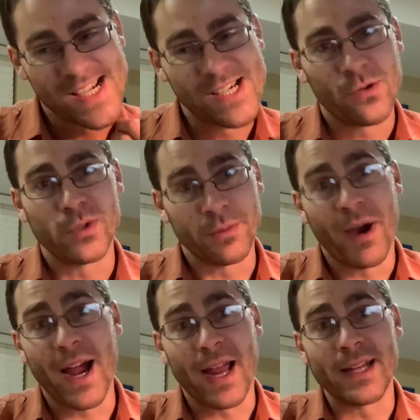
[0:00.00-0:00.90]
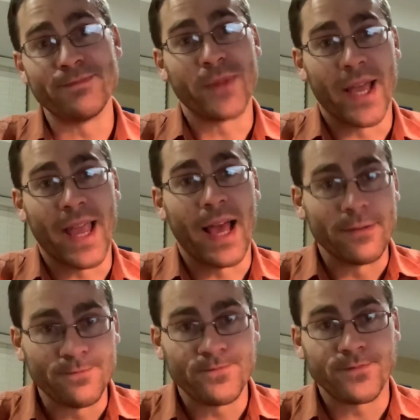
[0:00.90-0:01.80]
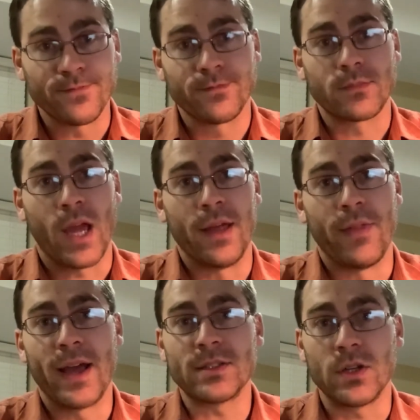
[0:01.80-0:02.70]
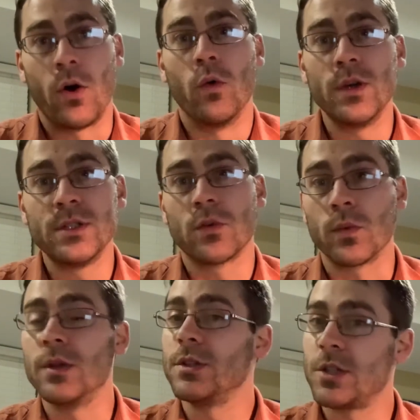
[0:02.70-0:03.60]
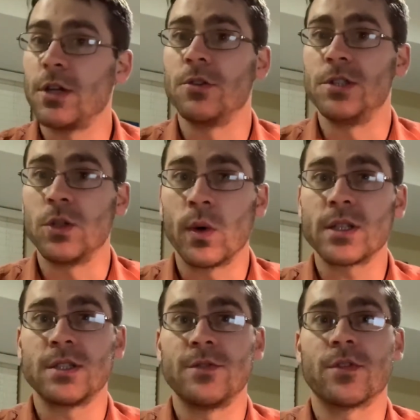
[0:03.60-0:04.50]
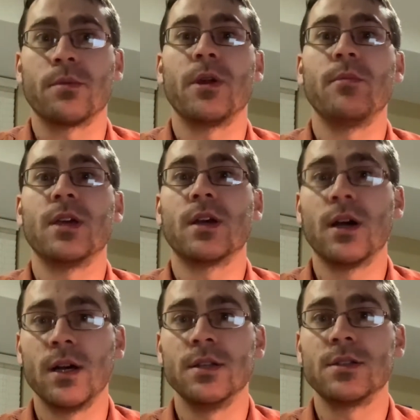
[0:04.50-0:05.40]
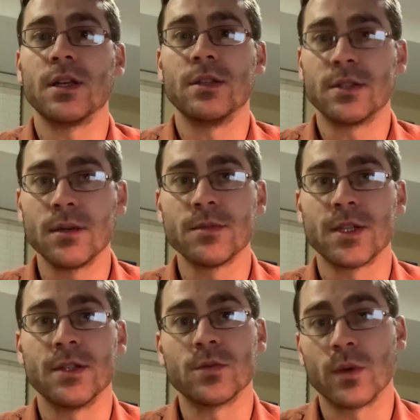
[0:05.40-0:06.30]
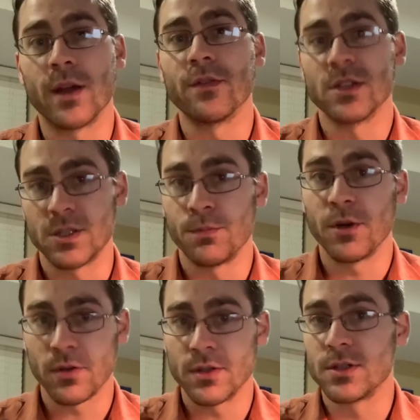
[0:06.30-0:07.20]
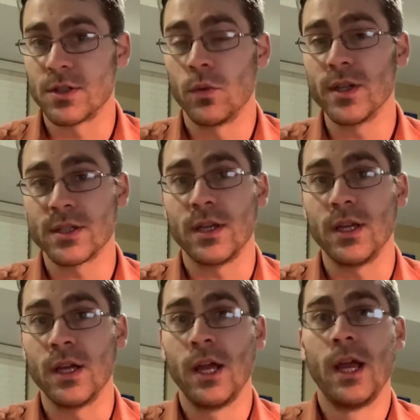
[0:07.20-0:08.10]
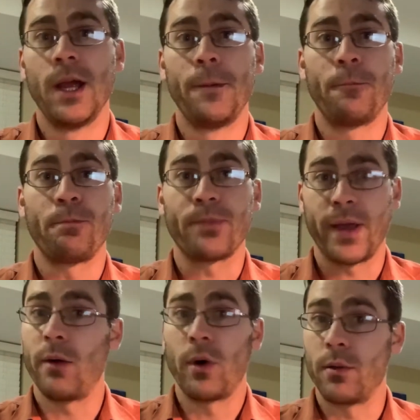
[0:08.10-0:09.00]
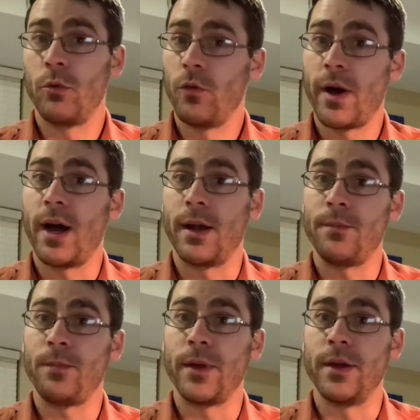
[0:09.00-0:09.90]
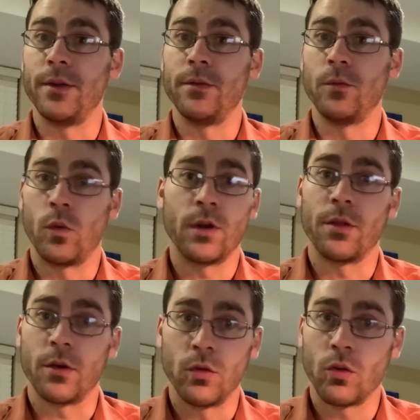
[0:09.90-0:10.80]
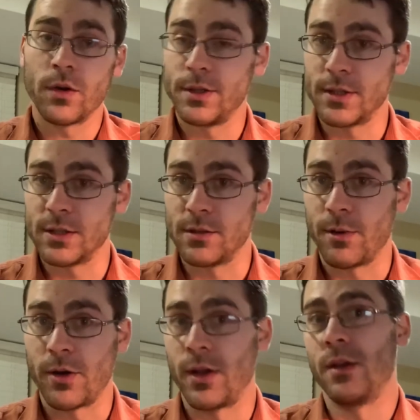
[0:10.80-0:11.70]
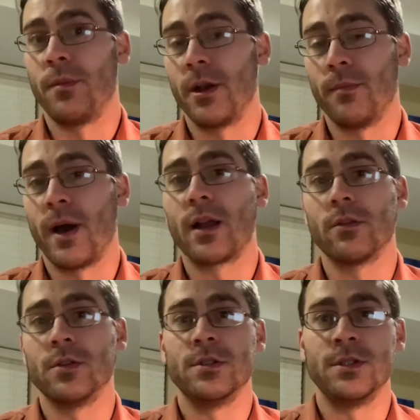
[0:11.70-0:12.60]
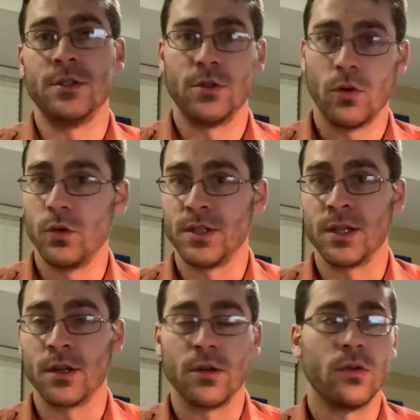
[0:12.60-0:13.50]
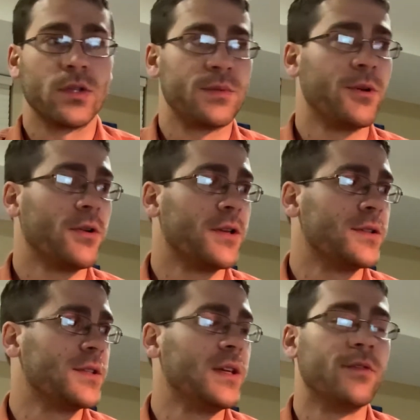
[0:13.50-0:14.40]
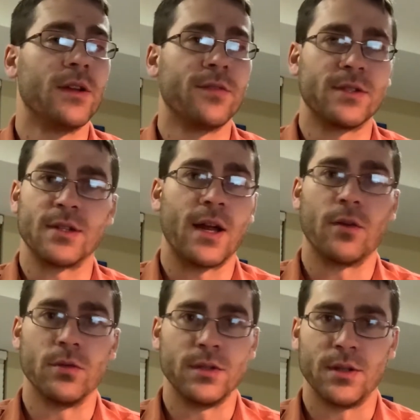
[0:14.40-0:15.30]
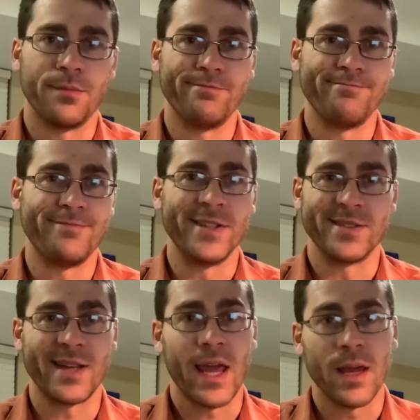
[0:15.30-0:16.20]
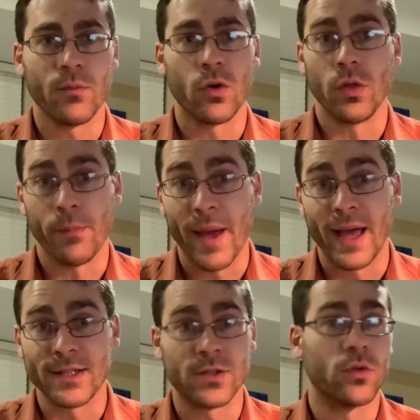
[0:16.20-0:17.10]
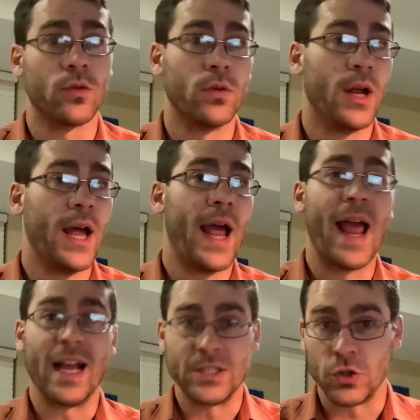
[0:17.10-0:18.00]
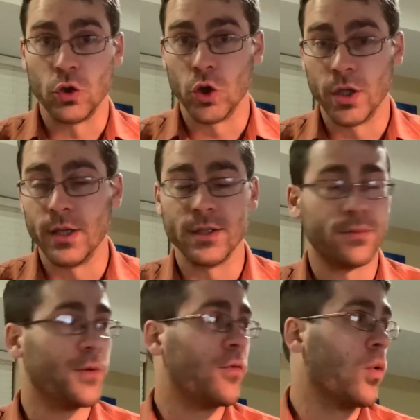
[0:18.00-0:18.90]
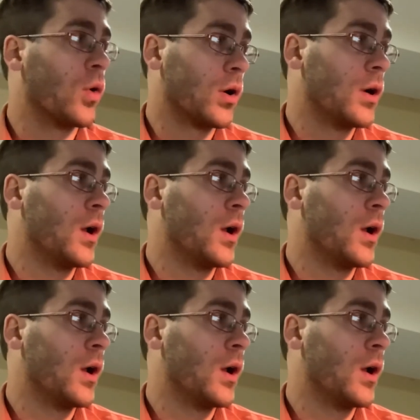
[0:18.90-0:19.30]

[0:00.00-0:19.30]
would you buy it again? And that's always a really challenging question for me, because in some sense, when I've experienced a whiskey, I want to move on. And one of the glorious things about independent bottlers is you're always getting a new experience, even if it's not always the same or the best or as good as before.